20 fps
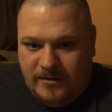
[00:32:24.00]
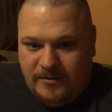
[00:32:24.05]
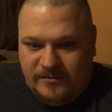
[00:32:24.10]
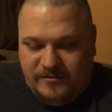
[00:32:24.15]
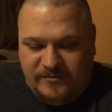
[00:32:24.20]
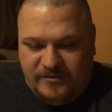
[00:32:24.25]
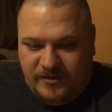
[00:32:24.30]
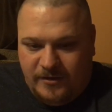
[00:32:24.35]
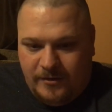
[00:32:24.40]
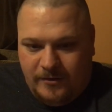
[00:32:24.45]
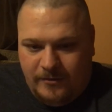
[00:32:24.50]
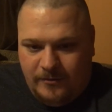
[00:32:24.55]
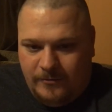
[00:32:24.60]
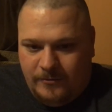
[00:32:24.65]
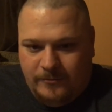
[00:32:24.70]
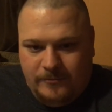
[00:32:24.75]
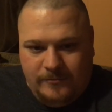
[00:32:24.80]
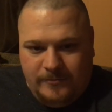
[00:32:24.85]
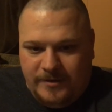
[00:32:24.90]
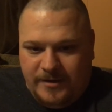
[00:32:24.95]

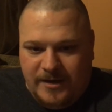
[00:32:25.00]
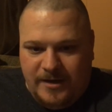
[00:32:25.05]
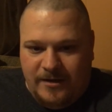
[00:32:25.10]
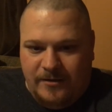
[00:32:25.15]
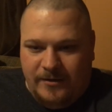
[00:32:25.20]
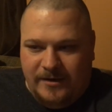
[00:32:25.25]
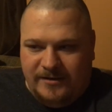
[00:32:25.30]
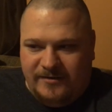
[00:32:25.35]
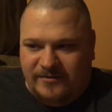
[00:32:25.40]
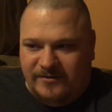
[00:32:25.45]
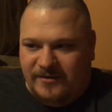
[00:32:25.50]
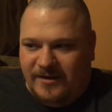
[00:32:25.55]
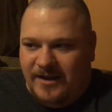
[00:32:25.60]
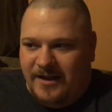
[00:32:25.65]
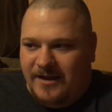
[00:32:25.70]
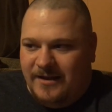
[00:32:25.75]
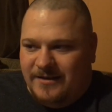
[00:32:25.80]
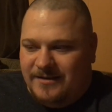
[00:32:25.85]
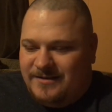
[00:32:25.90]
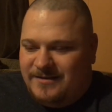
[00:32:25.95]
So it's
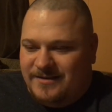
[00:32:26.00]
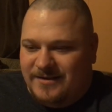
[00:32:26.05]
not.